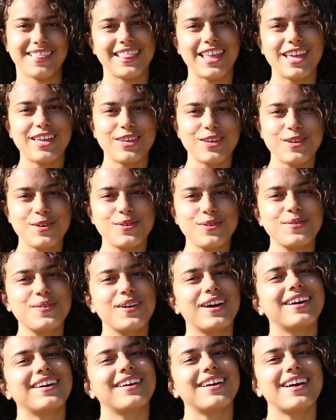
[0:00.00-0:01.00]
Thank you,
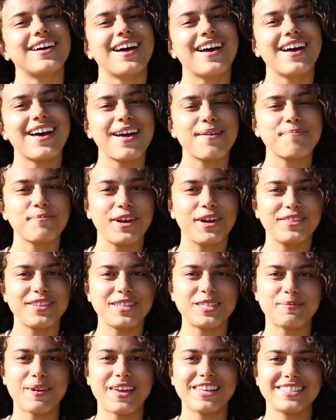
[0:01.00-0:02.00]

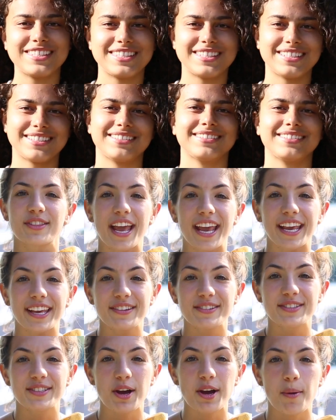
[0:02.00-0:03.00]
Martha's Best.
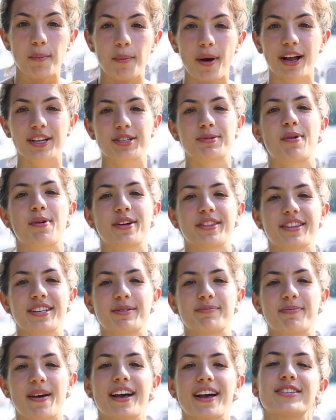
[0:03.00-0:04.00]
Thank you so much,
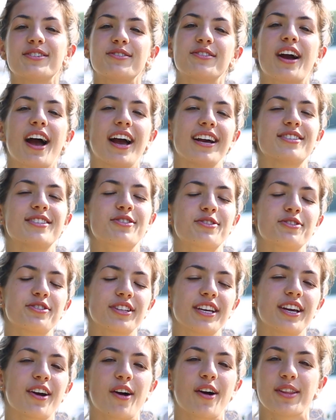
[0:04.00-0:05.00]
Martha's Best. You guys
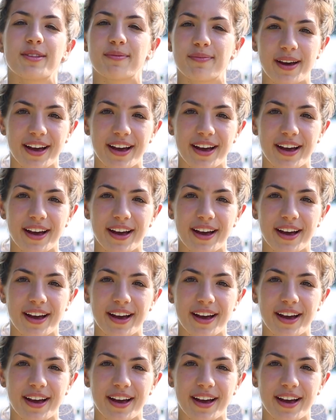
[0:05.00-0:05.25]
truly are the